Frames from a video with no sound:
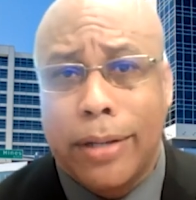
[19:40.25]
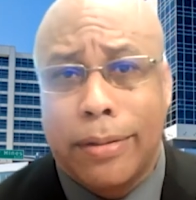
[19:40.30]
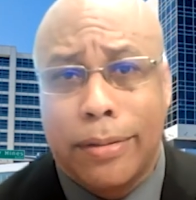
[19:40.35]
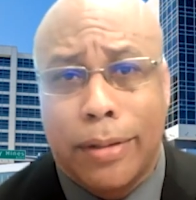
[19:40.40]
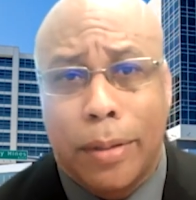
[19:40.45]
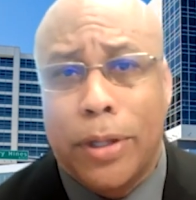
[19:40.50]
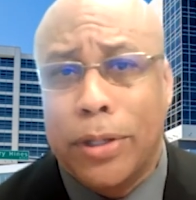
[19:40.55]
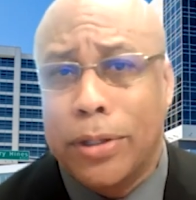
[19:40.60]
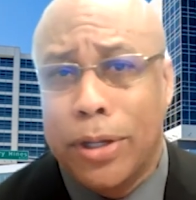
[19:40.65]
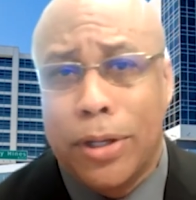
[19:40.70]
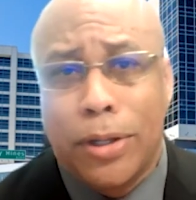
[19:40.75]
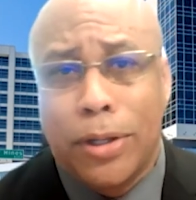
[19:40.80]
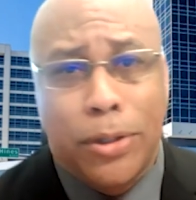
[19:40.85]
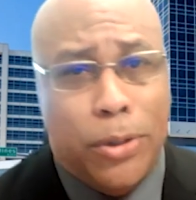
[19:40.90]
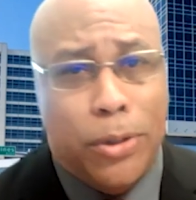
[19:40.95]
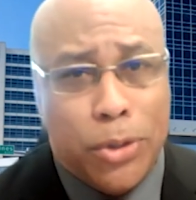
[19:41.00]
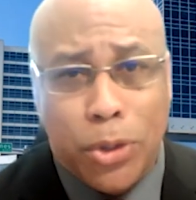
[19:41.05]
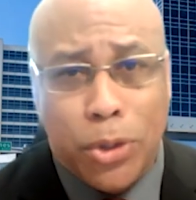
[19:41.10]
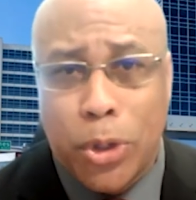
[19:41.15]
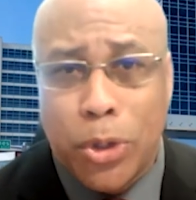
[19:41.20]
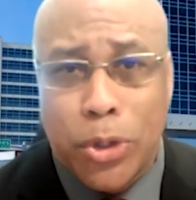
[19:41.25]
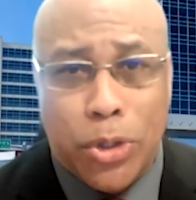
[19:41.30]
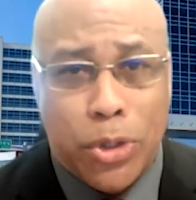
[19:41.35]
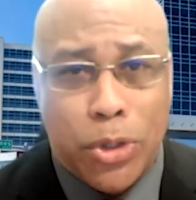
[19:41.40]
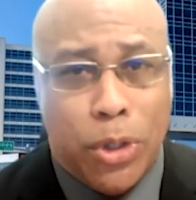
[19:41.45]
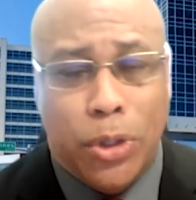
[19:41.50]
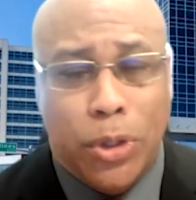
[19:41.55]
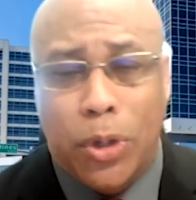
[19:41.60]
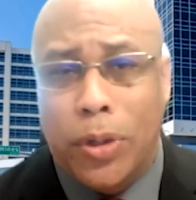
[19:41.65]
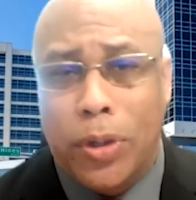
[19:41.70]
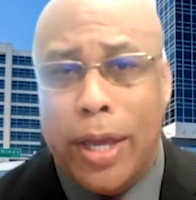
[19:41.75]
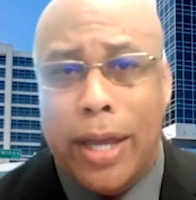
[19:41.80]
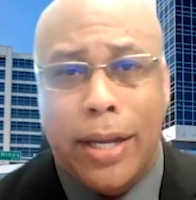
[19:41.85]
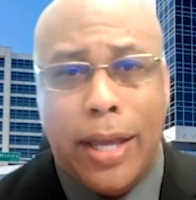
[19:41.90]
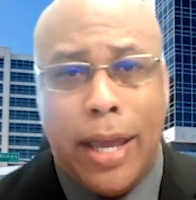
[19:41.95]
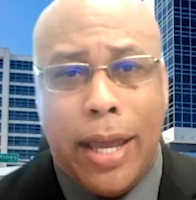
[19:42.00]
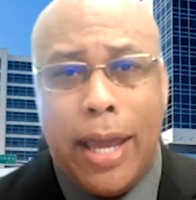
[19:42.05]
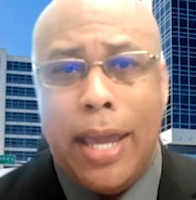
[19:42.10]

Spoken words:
I mean, you're surgeons, you know that.